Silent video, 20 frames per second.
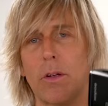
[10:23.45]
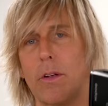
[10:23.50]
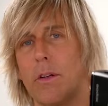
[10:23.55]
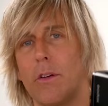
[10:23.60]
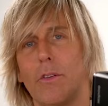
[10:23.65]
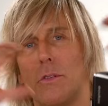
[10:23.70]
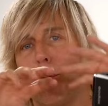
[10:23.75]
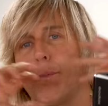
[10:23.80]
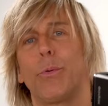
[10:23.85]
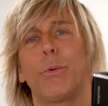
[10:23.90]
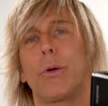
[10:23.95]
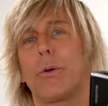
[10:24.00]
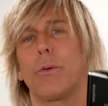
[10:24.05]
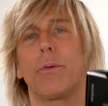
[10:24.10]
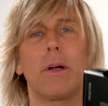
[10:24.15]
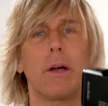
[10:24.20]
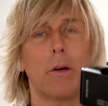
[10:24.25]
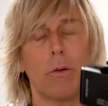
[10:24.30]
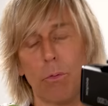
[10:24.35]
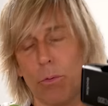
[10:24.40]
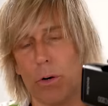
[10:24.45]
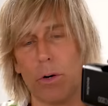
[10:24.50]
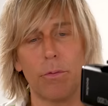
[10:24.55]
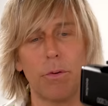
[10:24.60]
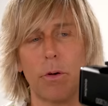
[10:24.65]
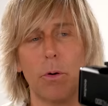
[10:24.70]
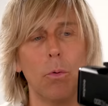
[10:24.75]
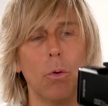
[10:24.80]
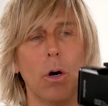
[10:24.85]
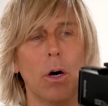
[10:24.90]
can just put around
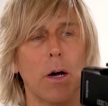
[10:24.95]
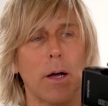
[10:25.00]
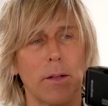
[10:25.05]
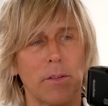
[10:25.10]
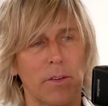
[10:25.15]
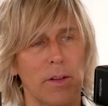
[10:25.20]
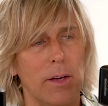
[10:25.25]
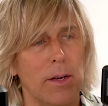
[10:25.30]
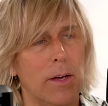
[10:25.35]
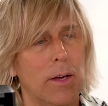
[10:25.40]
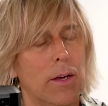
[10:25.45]
wherever you want.